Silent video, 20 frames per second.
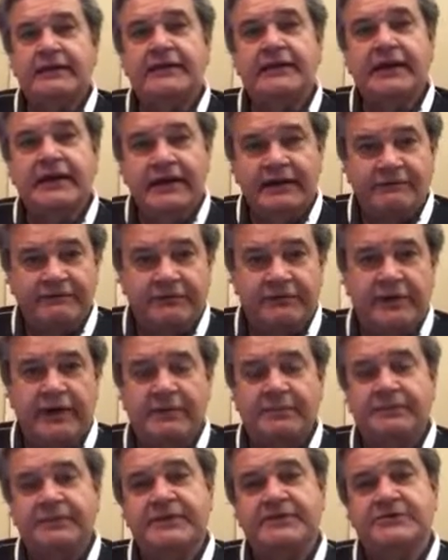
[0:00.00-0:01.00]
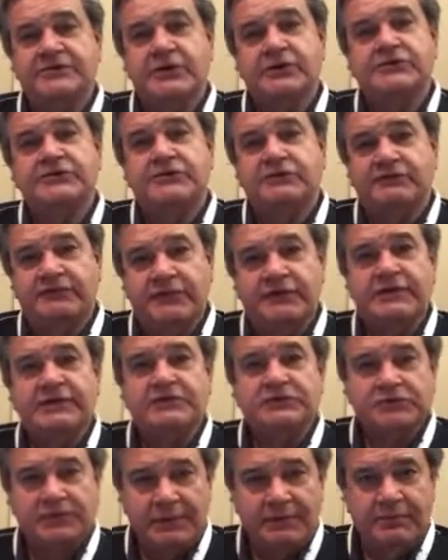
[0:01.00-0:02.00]
The cover-up is also very
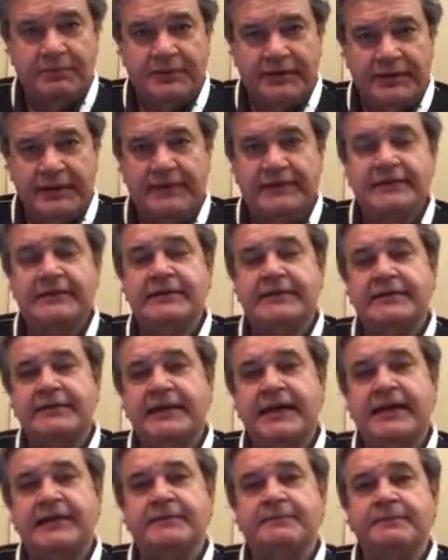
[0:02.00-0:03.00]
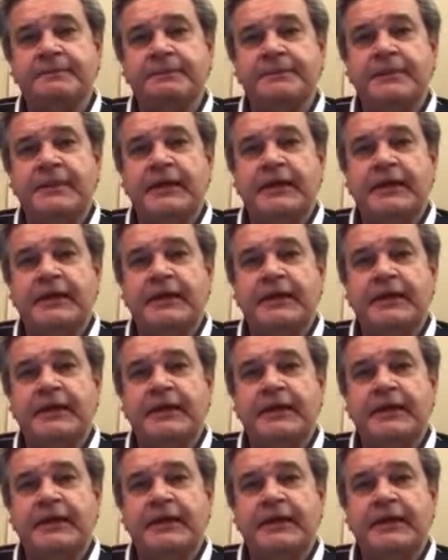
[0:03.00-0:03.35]
troubling. I think that